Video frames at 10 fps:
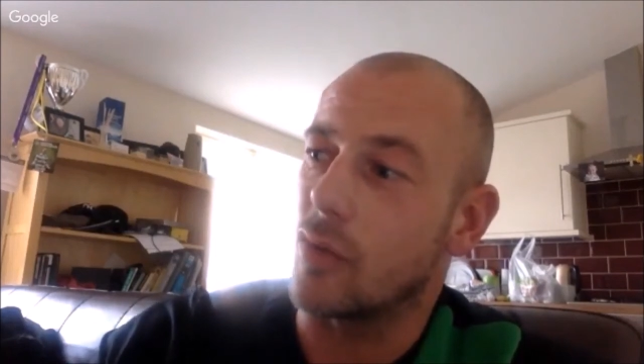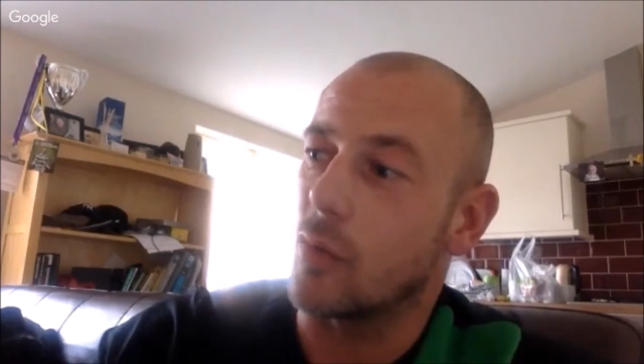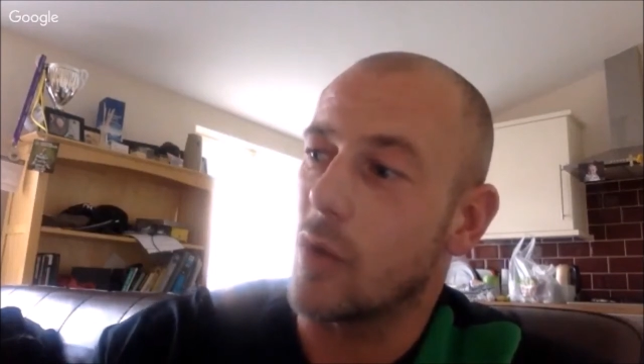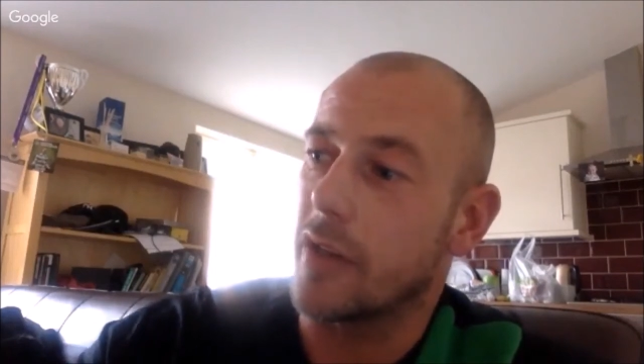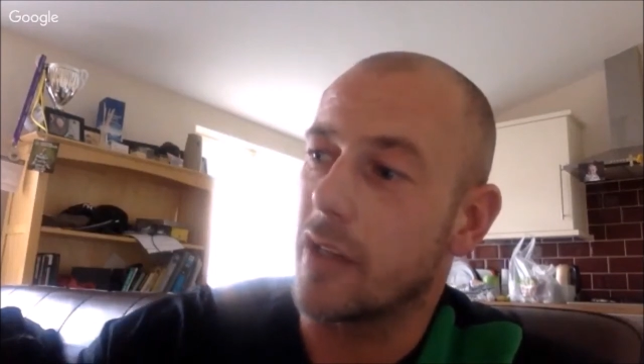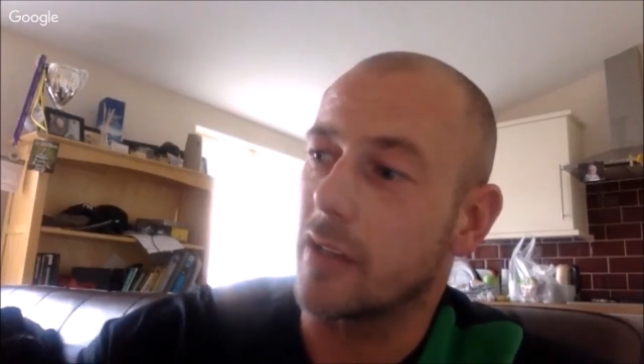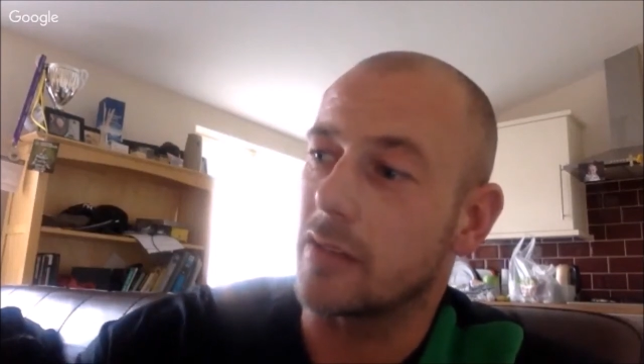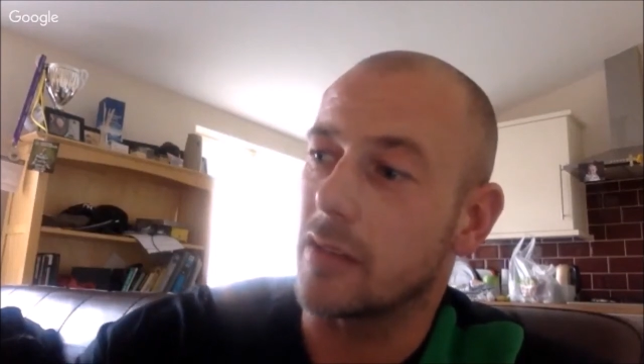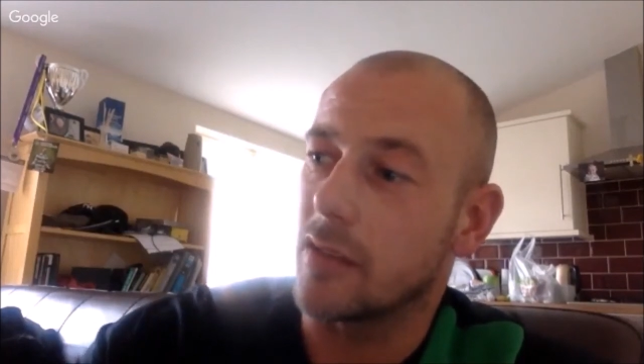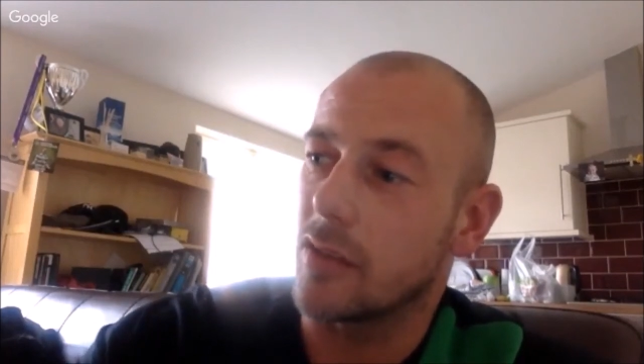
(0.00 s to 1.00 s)

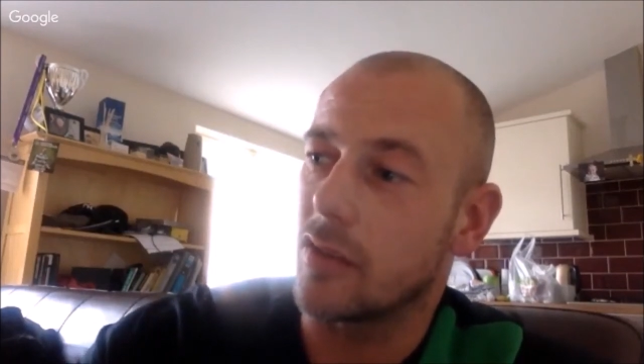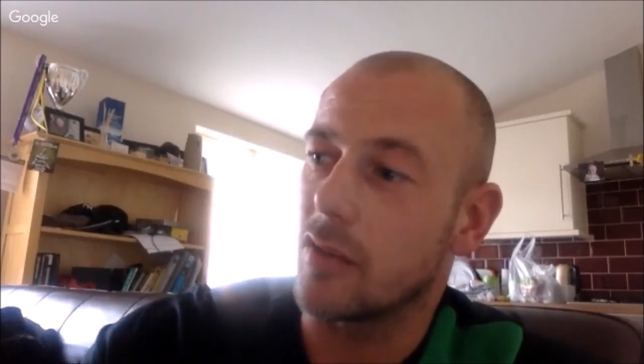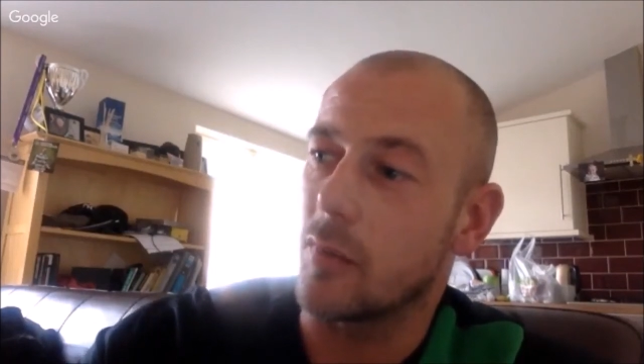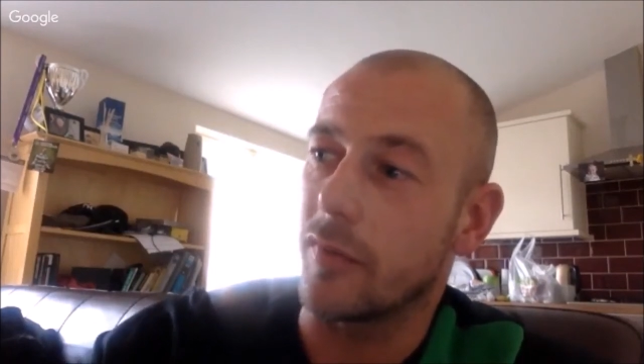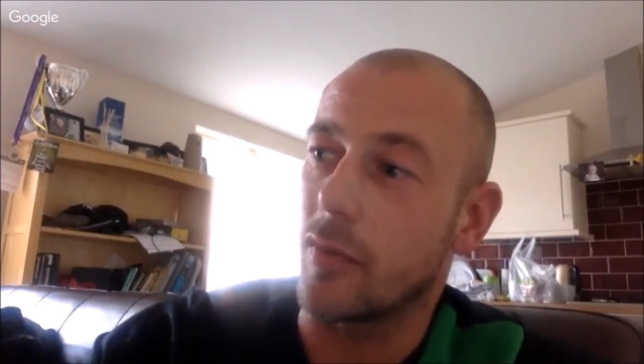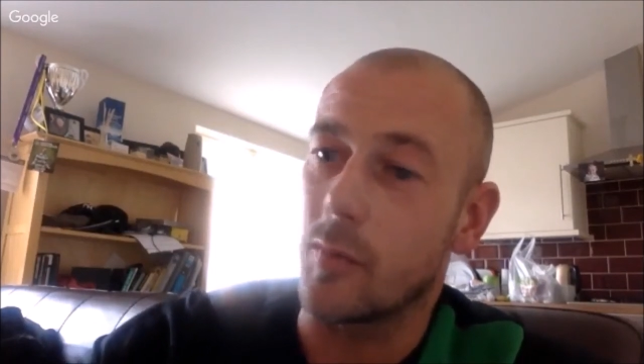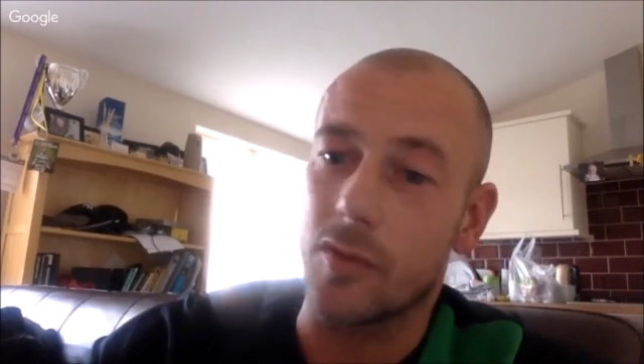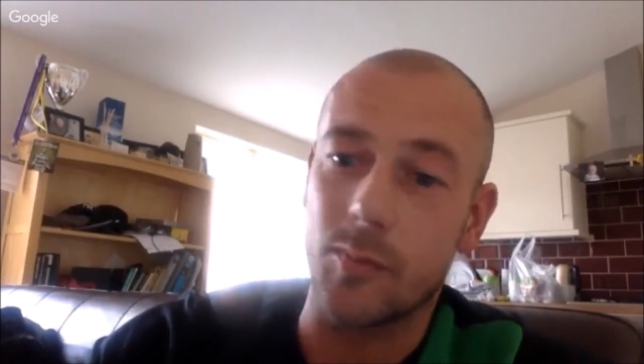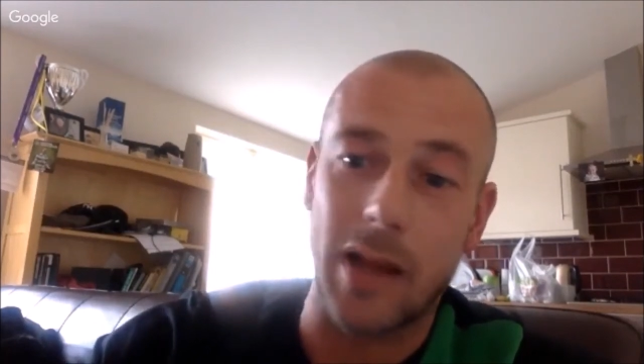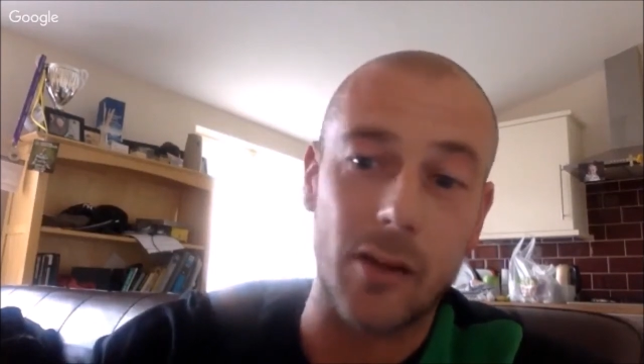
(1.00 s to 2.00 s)
working the
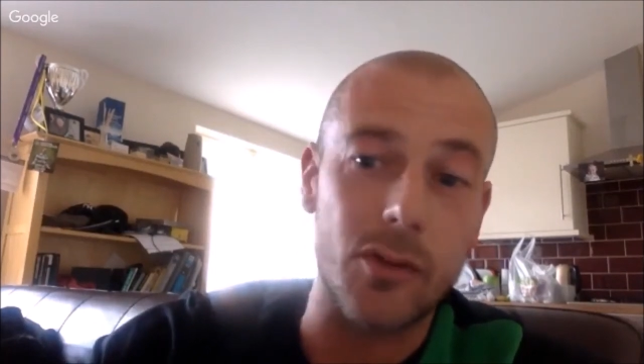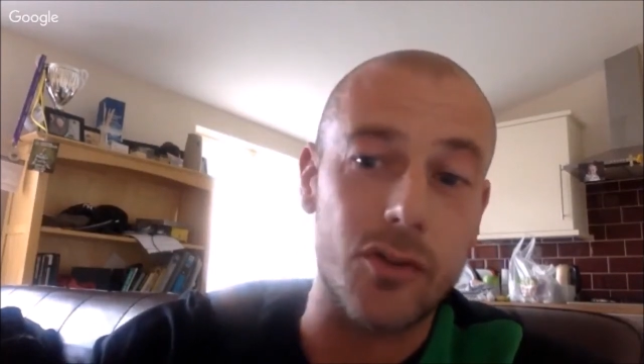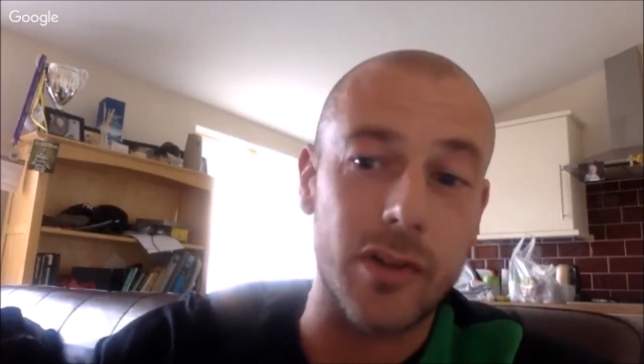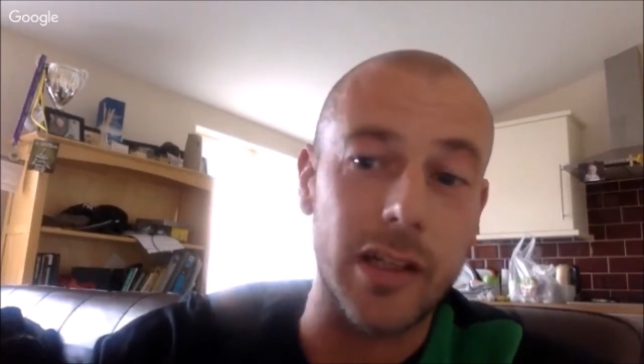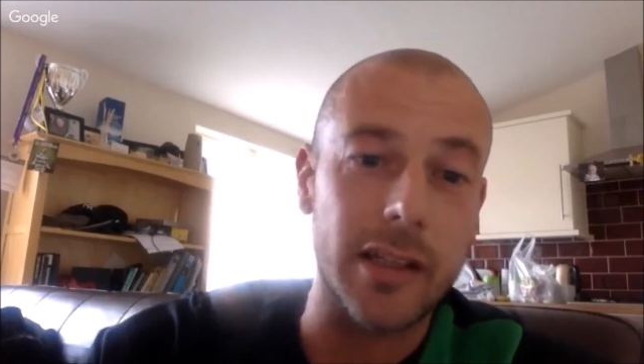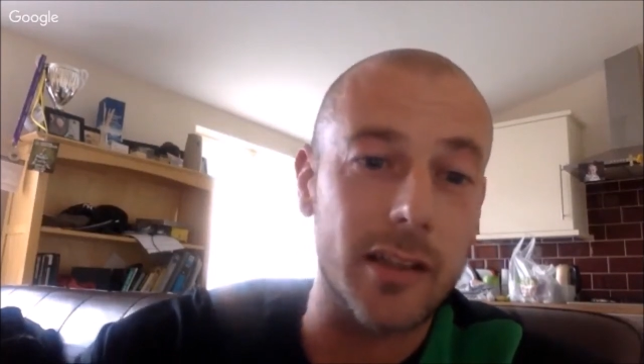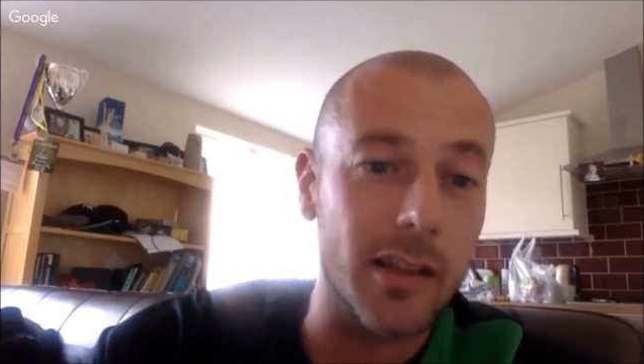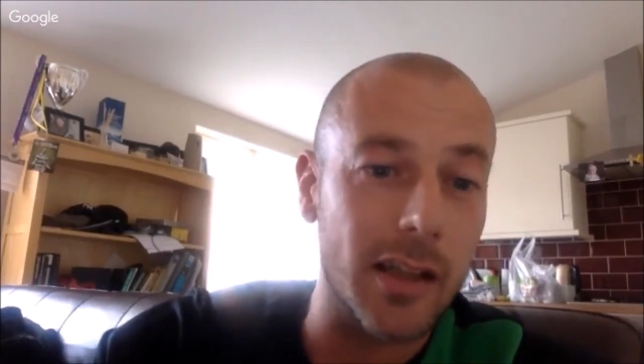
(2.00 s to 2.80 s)
performance backwards, really.